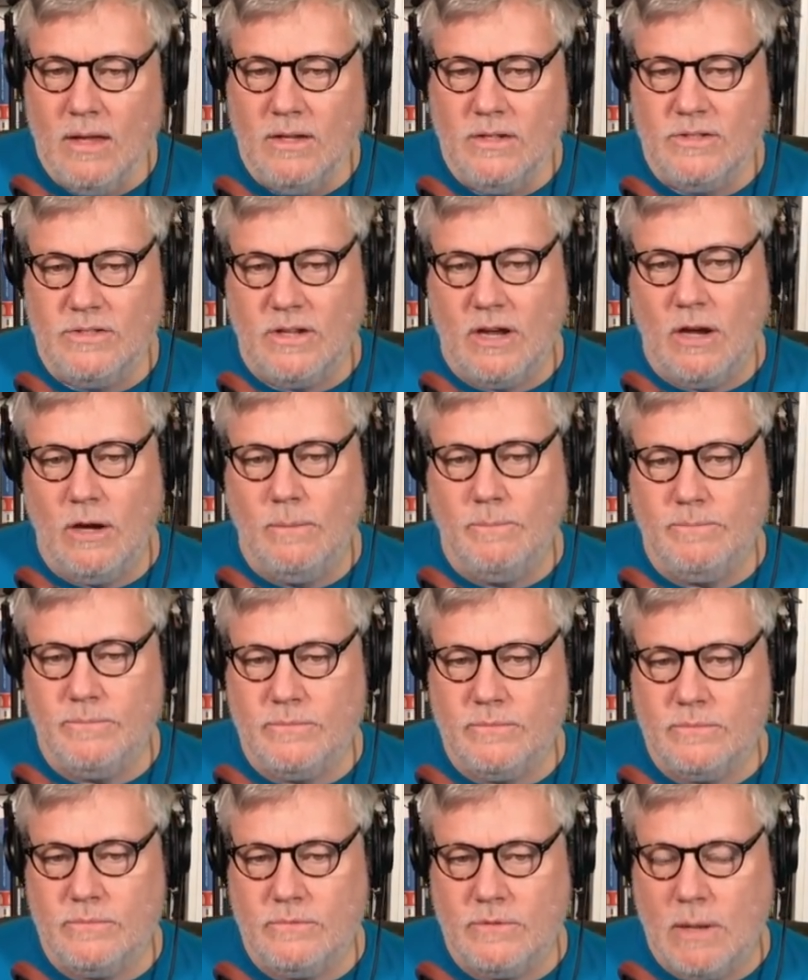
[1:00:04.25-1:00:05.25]
So
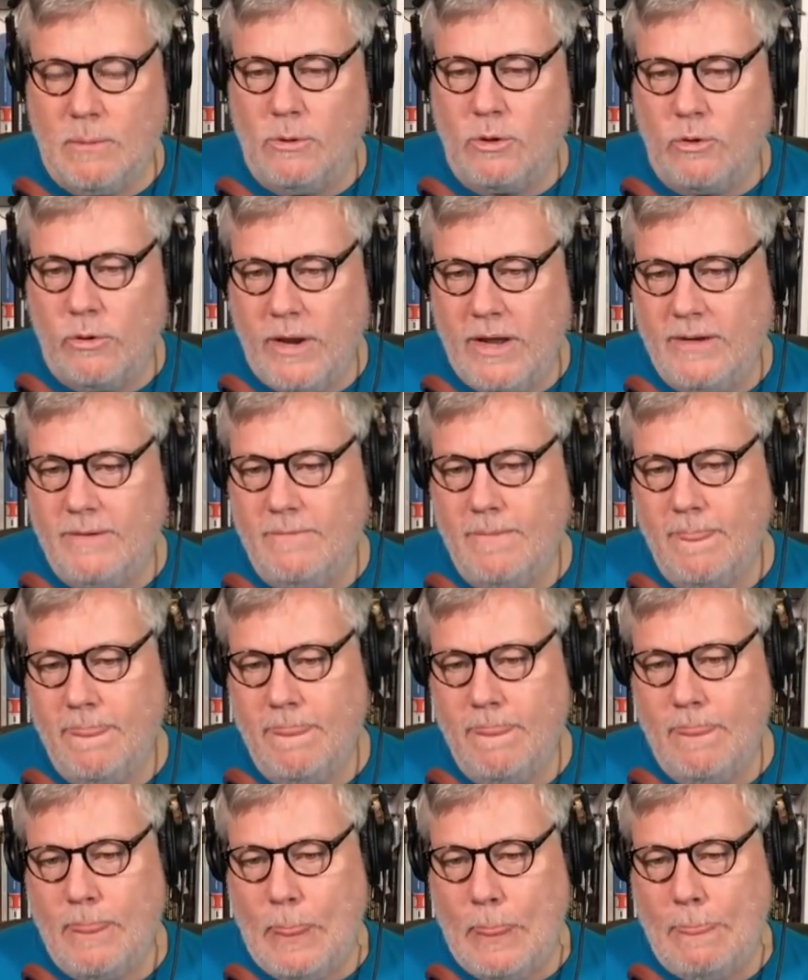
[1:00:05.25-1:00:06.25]
double crit.
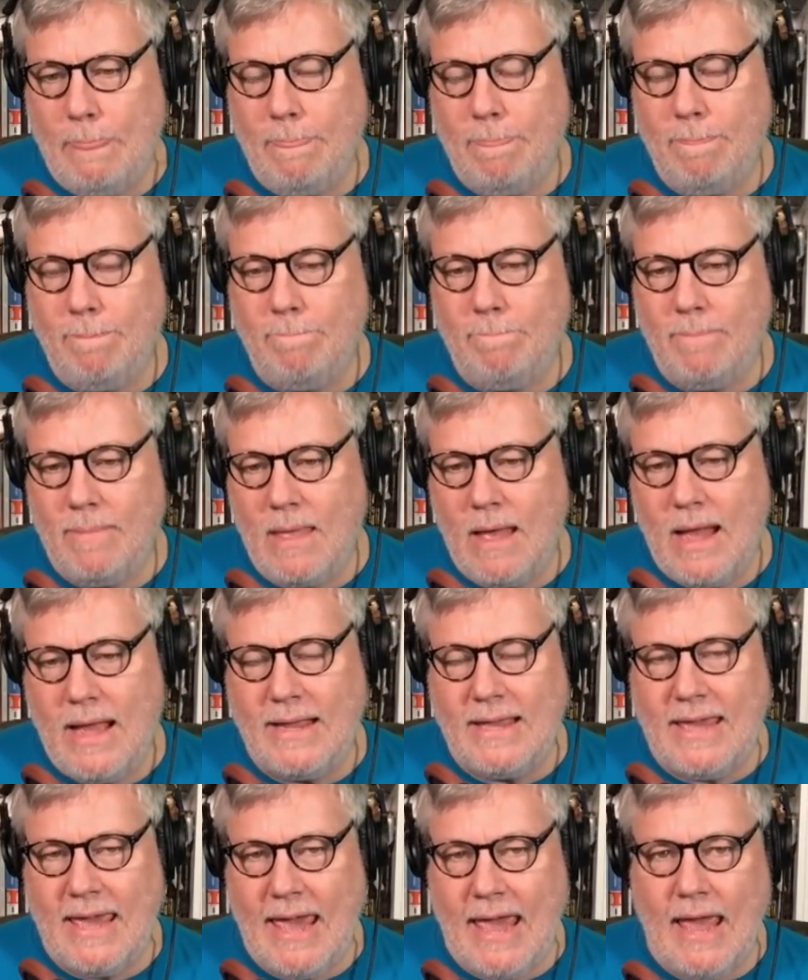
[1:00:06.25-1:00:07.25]
I
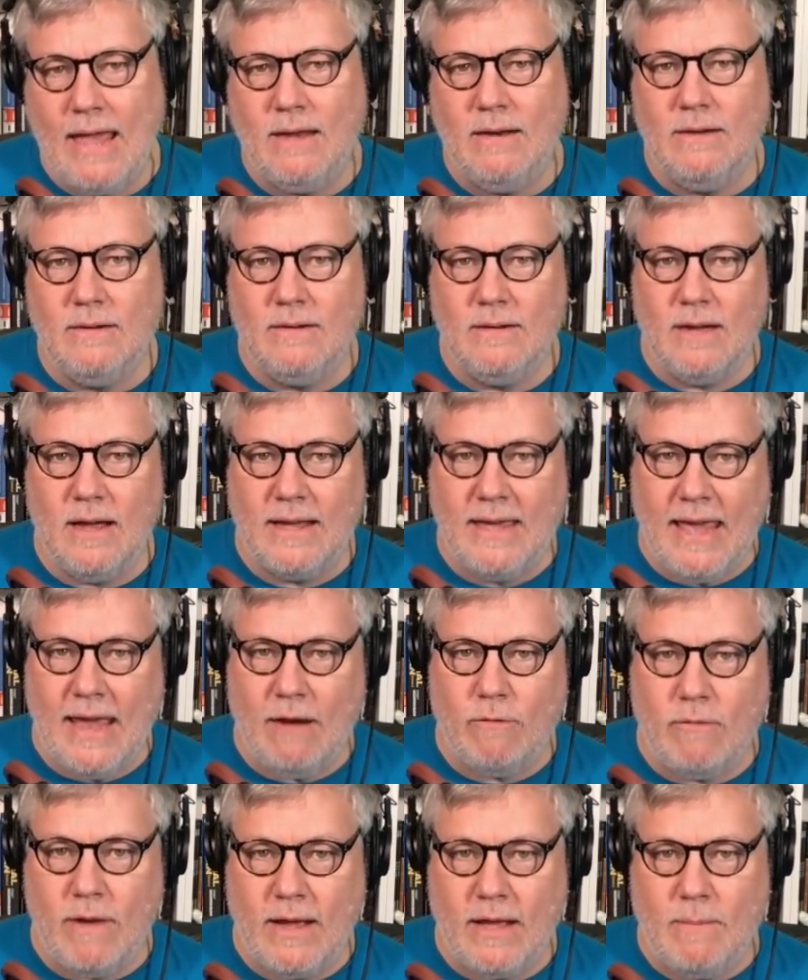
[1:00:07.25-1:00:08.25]
can't, I
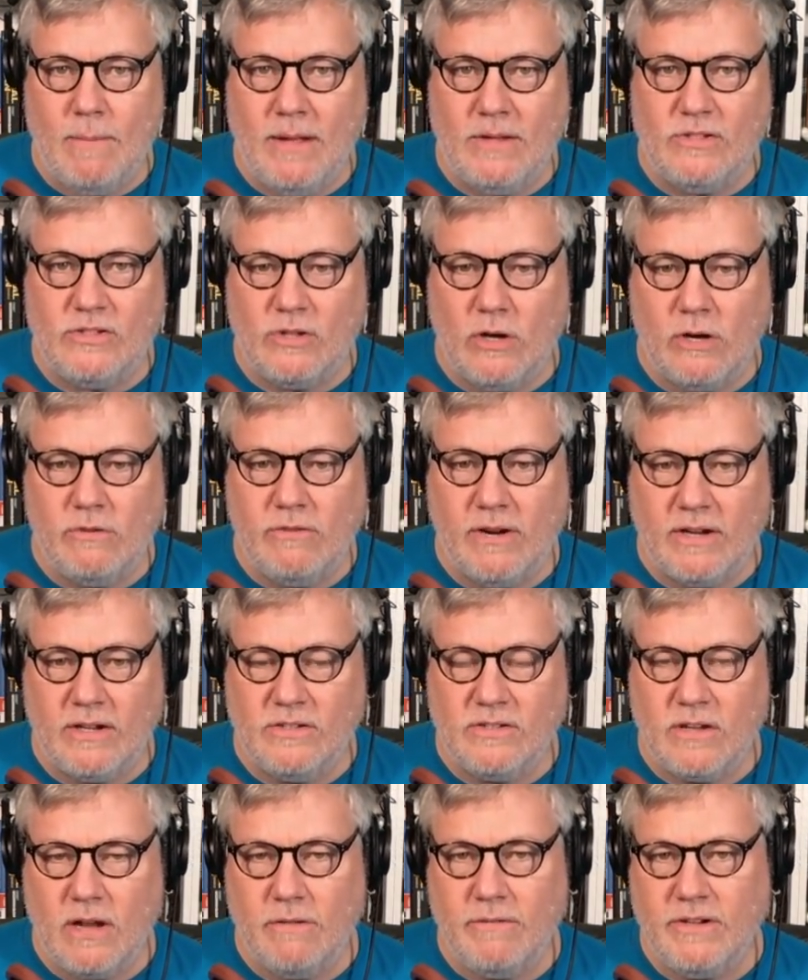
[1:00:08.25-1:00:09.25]
can't recommend Star Trek
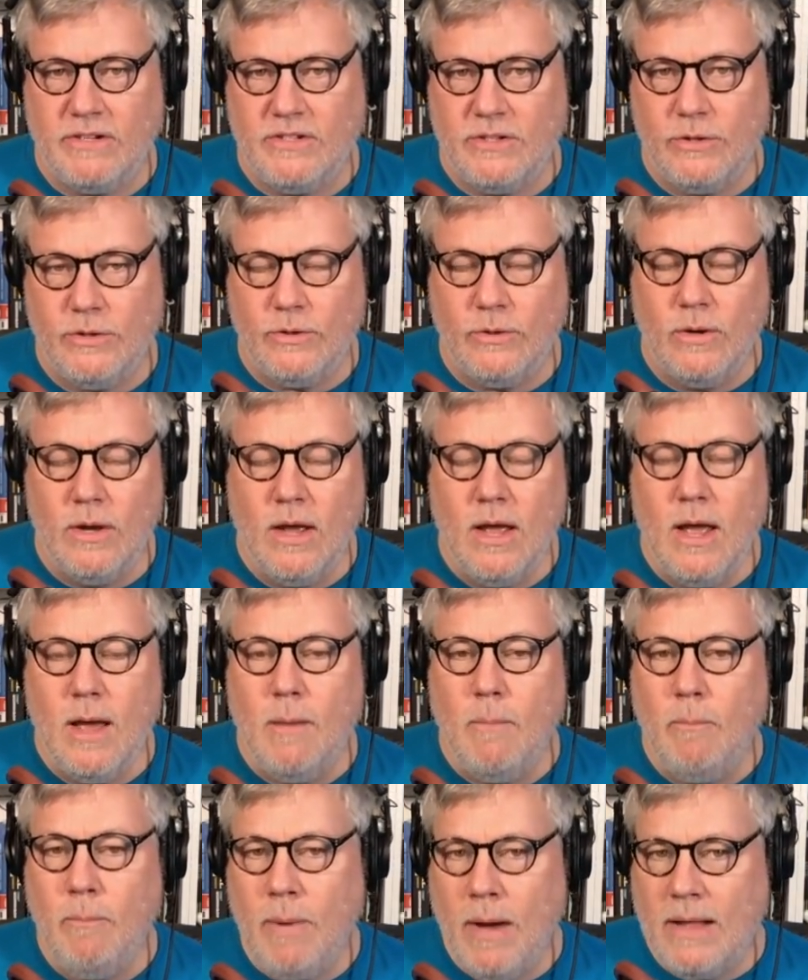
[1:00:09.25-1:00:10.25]
Discovery to you,
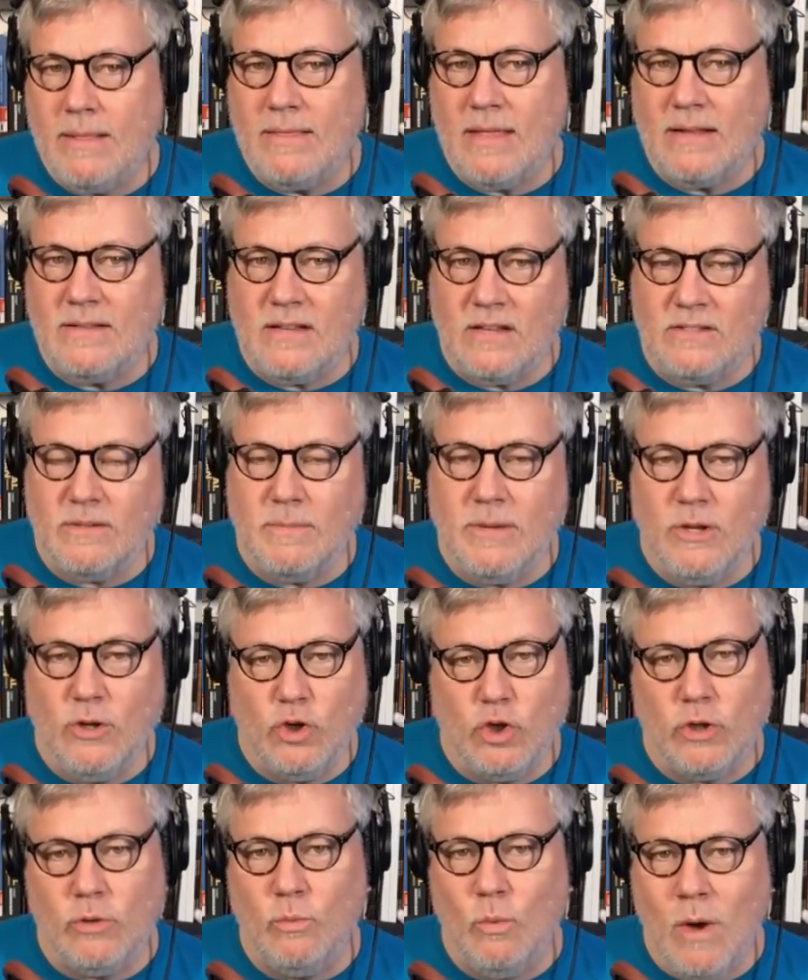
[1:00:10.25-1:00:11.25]
but that doesn't mean you
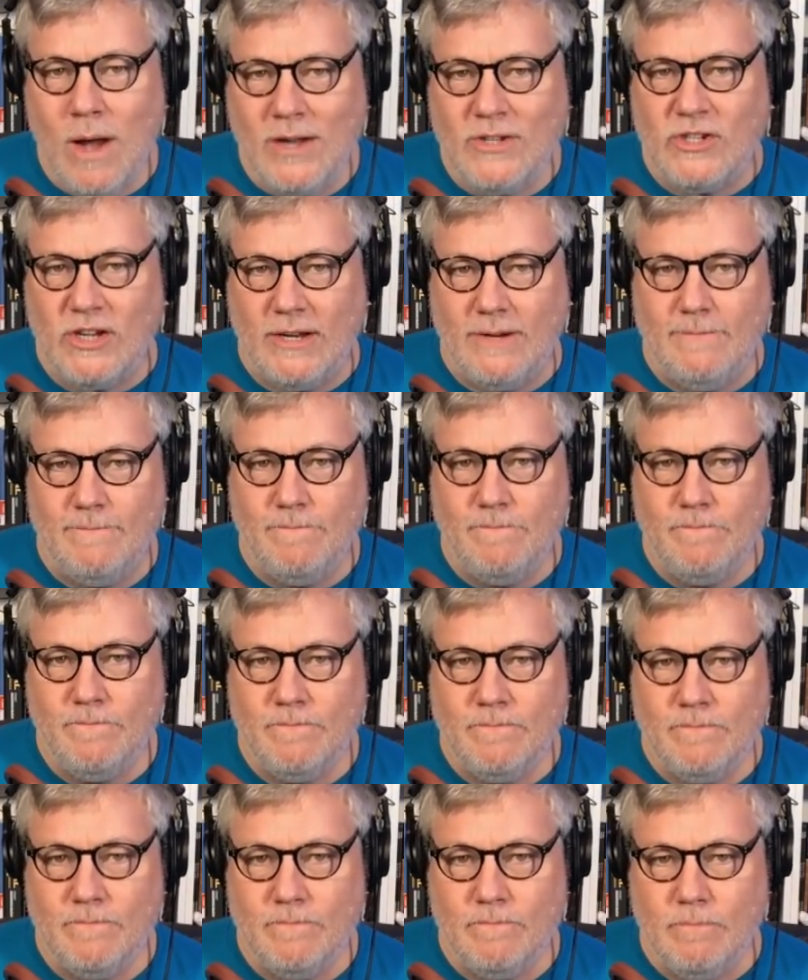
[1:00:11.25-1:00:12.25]
shouldn't watch it,
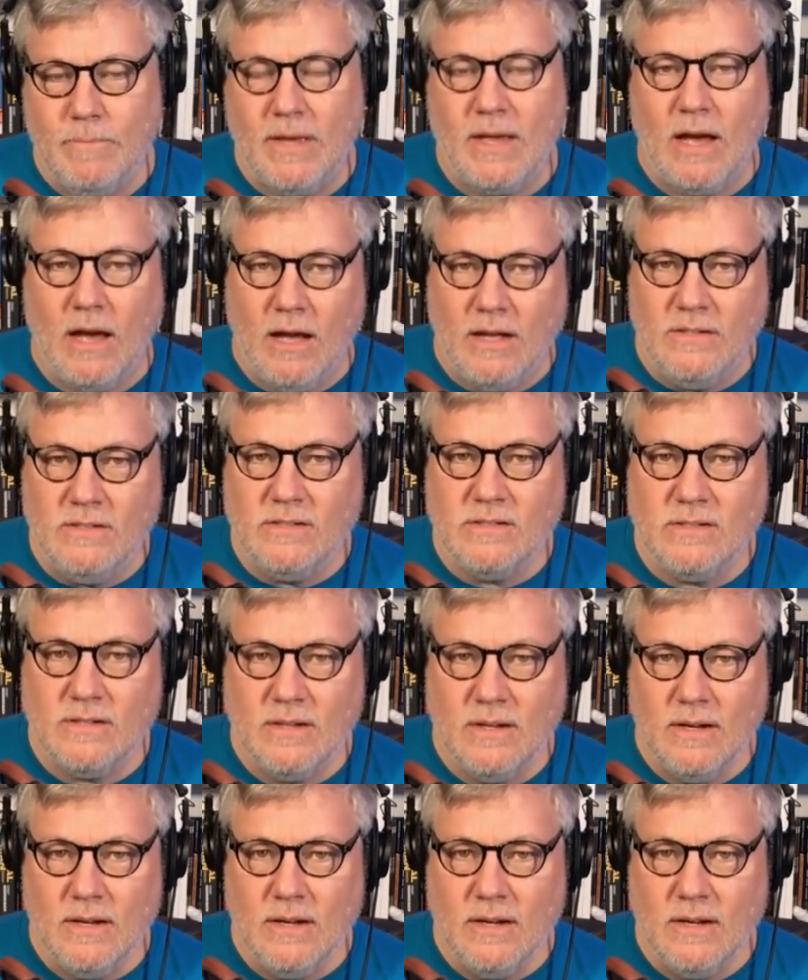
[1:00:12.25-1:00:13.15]
because